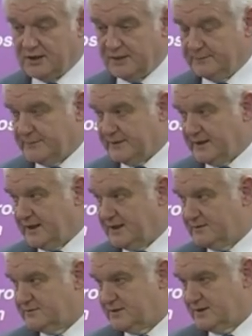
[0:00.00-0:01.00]
company,
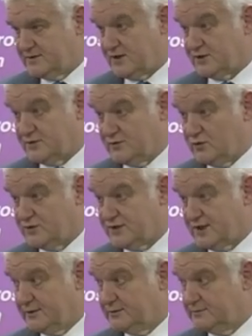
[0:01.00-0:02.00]
and there's lots of
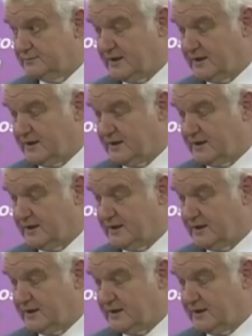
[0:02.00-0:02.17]
auto